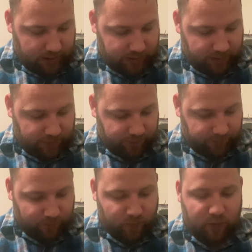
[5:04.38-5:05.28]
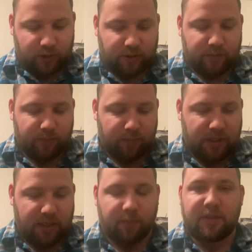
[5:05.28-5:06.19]
is a
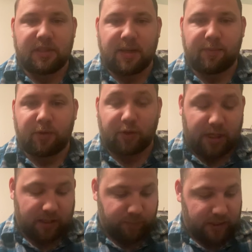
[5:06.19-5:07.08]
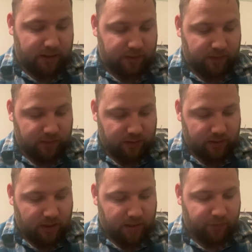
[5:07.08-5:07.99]
medium depth crankbait,
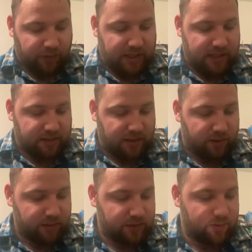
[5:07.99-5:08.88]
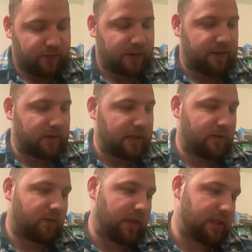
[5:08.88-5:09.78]
um, 3 8 ounce, 5 to
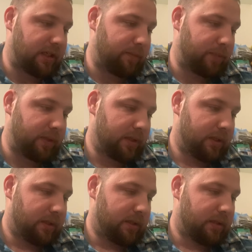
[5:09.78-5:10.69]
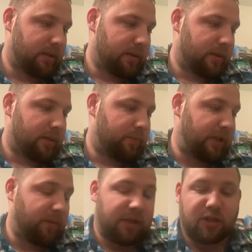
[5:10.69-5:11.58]
9 feet deep.
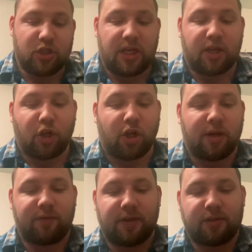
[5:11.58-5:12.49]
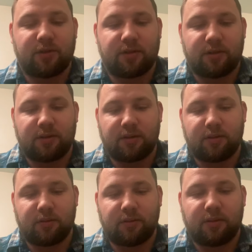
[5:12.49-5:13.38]
PB&J crawfish
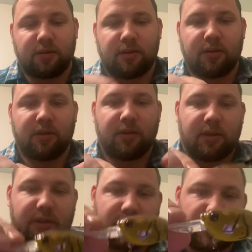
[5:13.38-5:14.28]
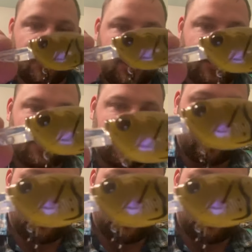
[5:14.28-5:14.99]
is the color on this.